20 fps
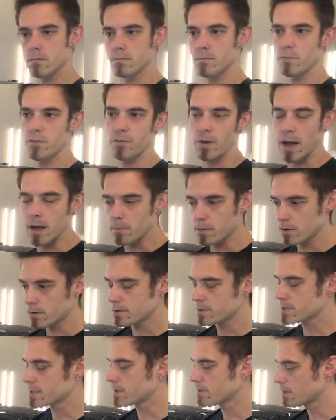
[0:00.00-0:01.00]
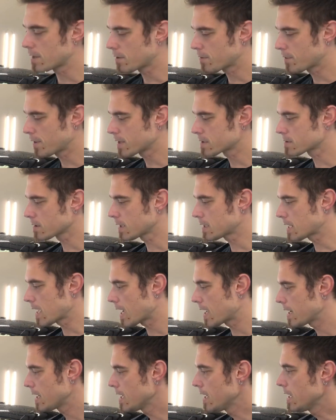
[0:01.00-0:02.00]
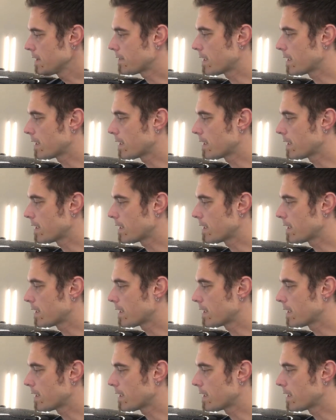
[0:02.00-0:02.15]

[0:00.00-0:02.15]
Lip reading: fibers and things like that